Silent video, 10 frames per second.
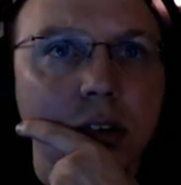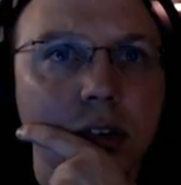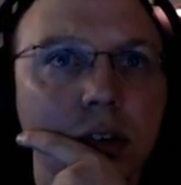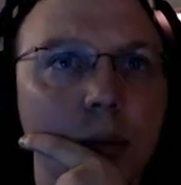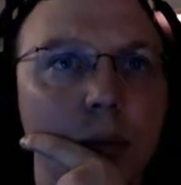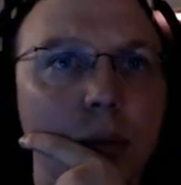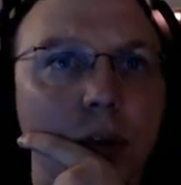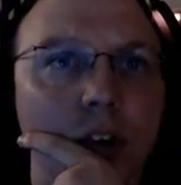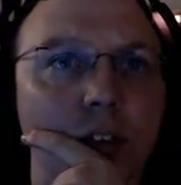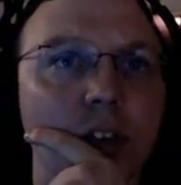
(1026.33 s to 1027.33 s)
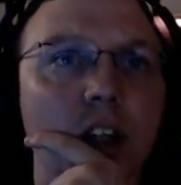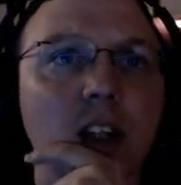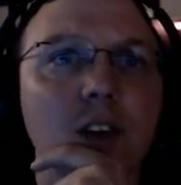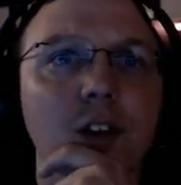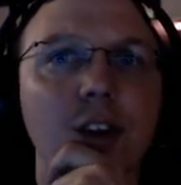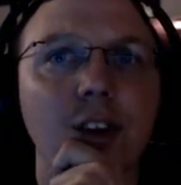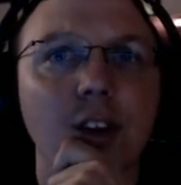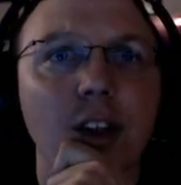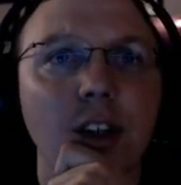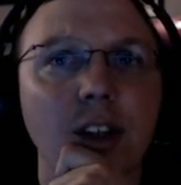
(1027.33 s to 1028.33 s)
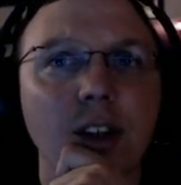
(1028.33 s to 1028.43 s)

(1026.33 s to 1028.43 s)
It's been working fine every other day.